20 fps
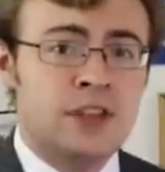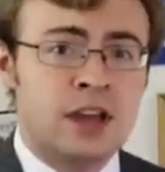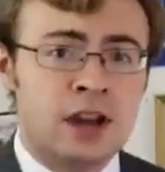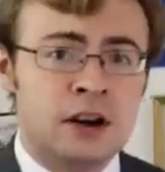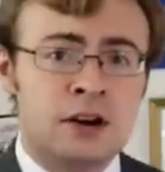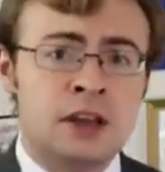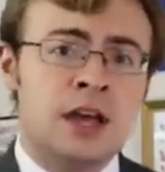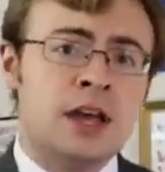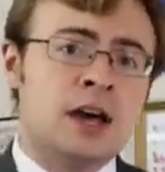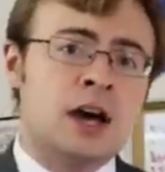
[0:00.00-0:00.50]

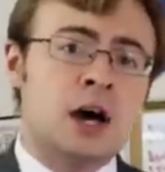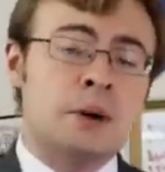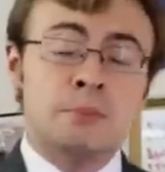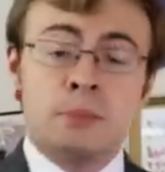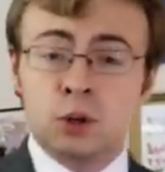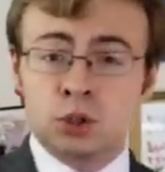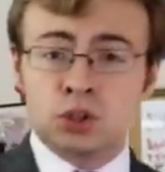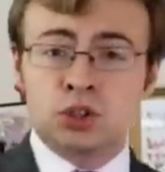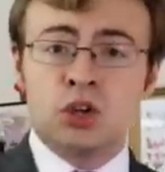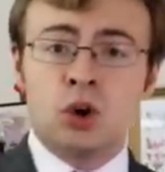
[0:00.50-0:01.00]
there,
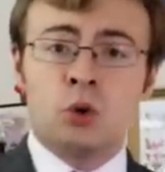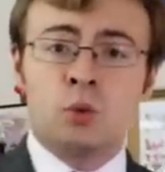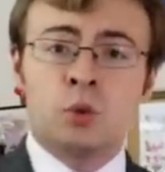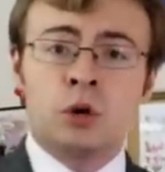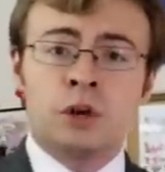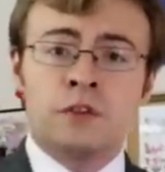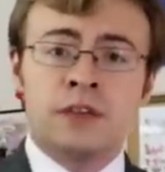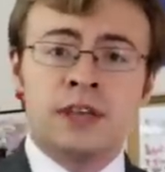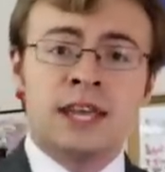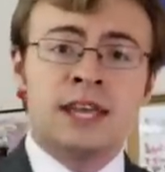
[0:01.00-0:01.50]
most
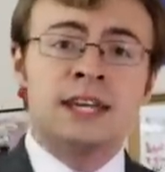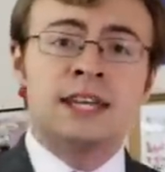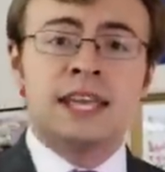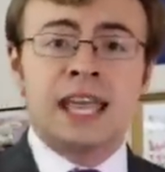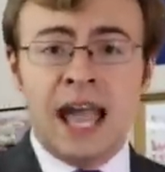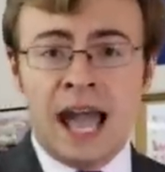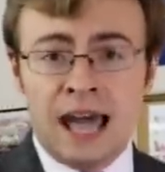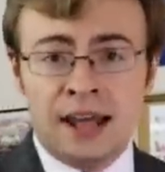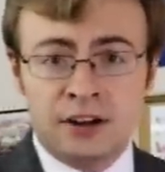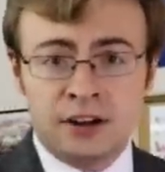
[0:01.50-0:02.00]
noteworthy in
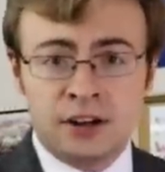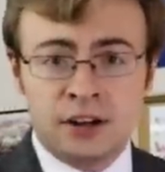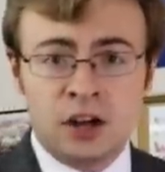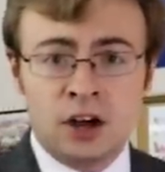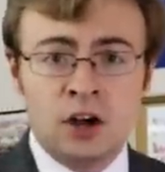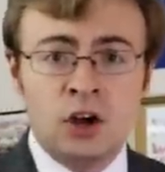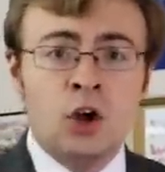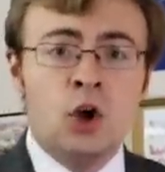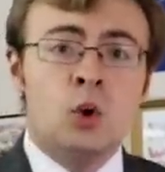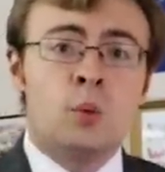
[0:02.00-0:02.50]

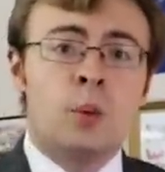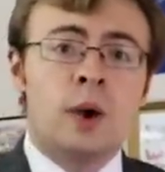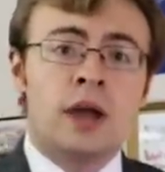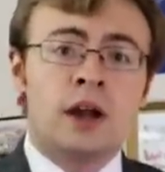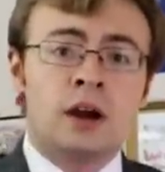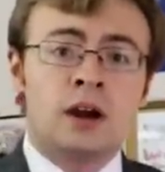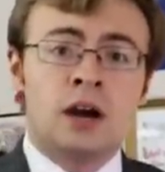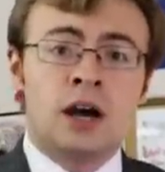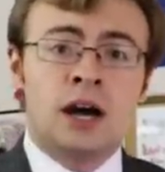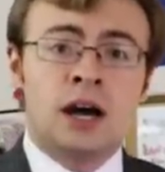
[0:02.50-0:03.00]
Canada,
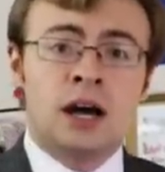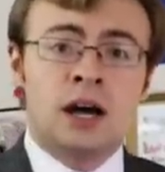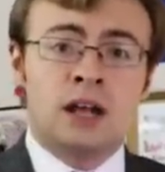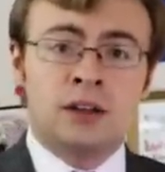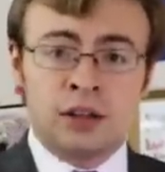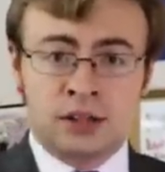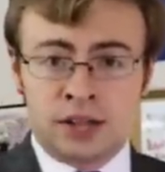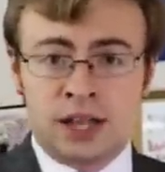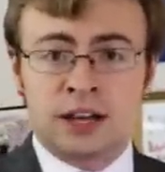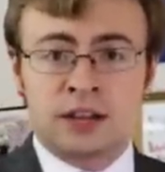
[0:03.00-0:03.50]
where
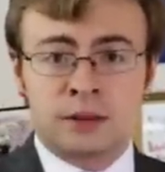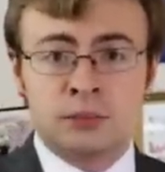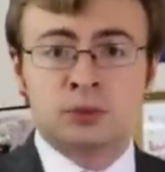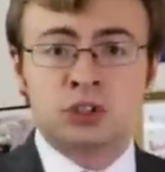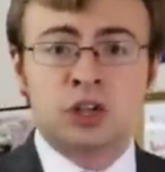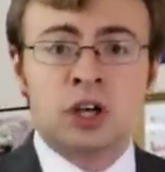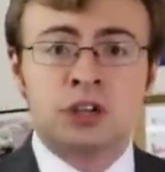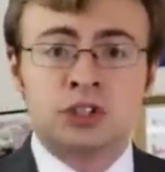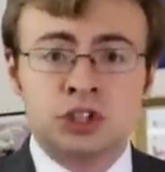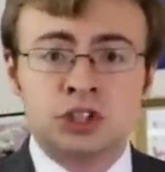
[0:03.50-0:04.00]
a lot of them
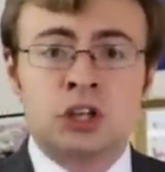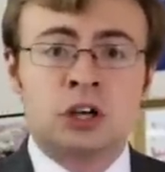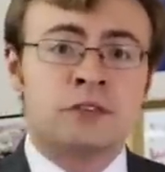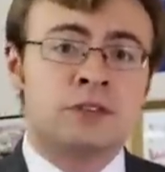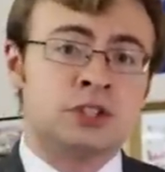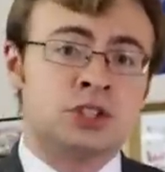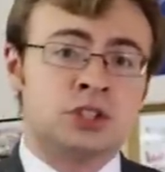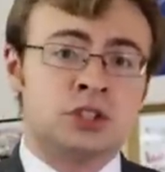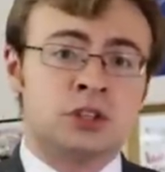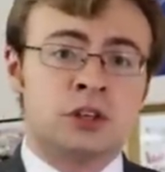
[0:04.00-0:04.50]
saw
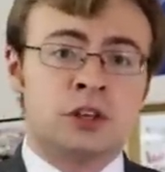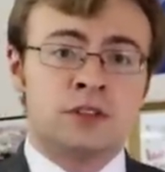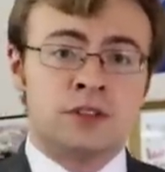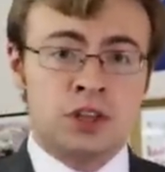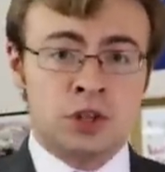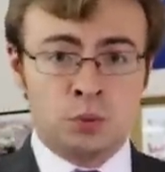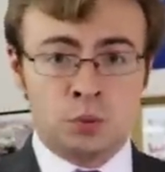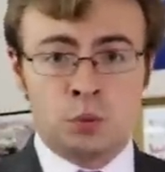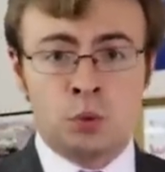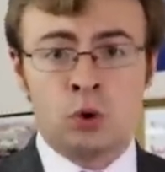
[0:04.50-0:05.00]
service during
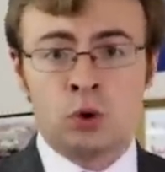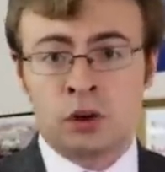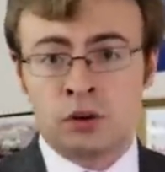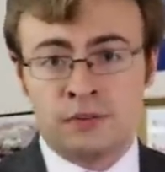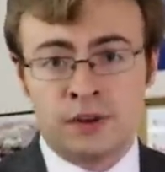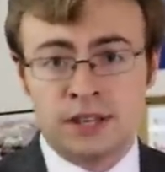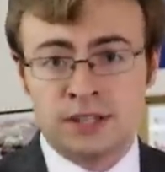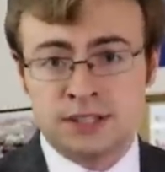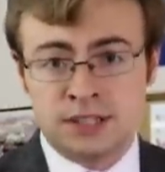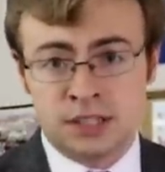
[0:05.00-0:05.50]
the War of
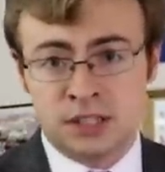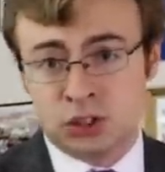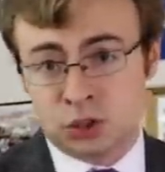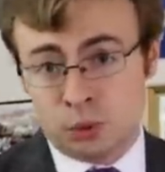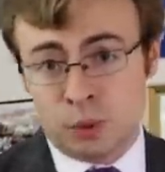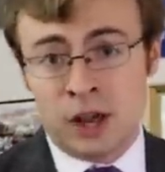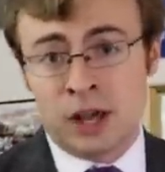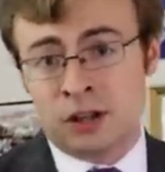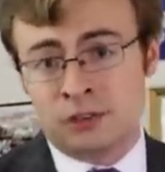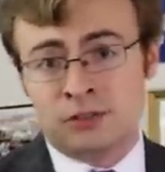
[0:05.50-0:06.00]

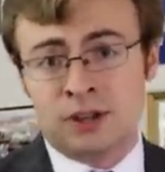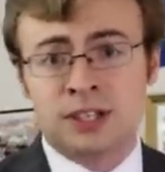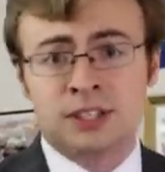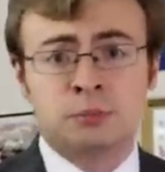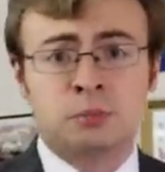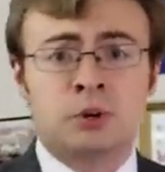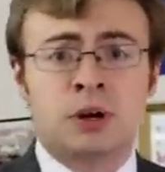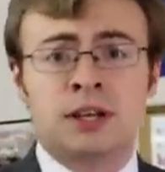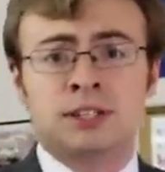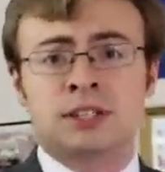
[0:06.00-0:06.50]
1812, not
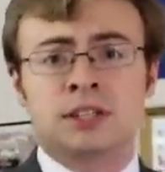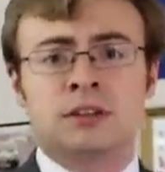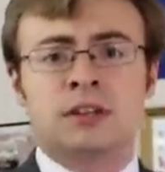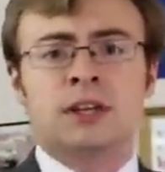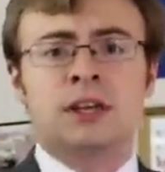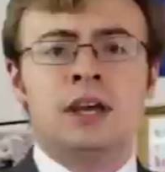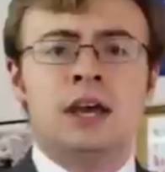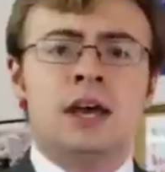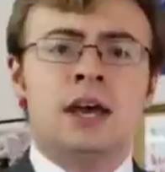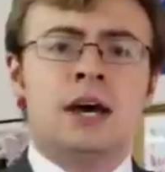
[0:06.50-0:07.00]
surprisingly.